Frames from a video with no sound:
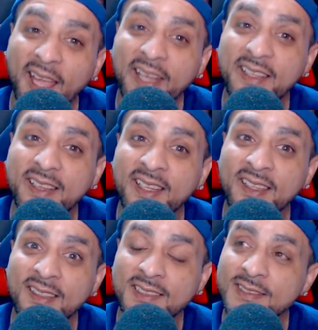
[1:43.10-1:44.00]

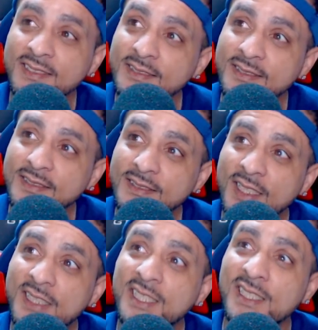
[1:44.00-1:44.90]
Anything
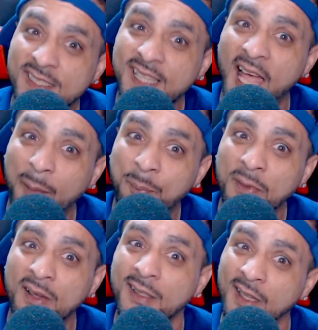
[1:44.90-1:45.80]
to stop
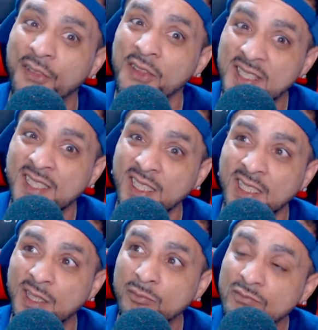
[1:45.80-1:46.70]
another
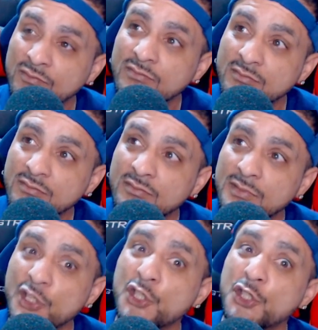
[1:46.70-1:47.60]
team
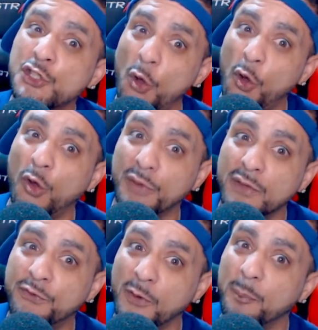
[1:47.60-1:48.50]

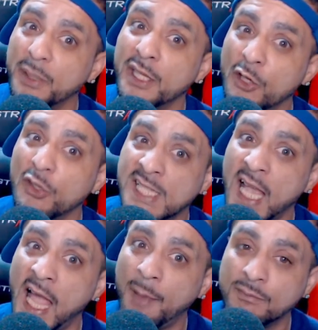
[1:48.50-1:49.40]
story from being on
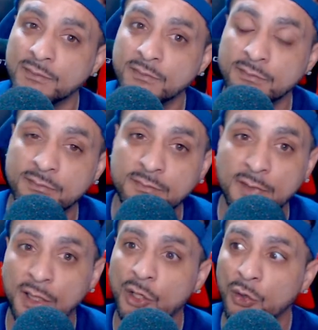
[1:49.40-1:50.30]
top
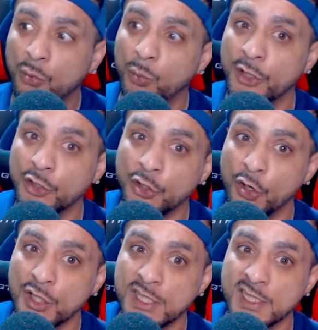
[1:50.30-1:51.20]
when
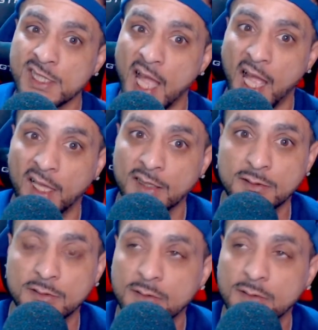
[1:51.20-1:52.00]
yours is not.